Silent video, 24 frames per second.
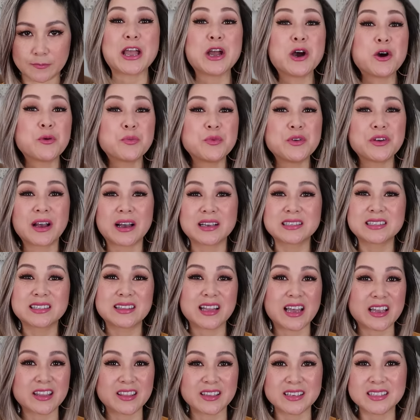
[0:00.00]
I hope you guys
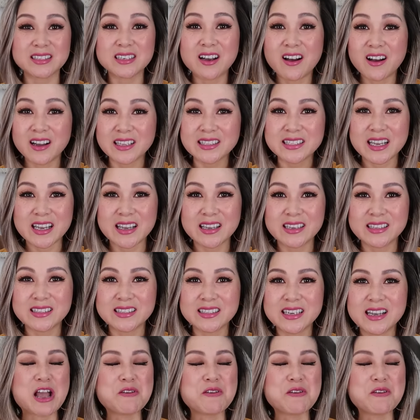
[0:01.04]
like this content.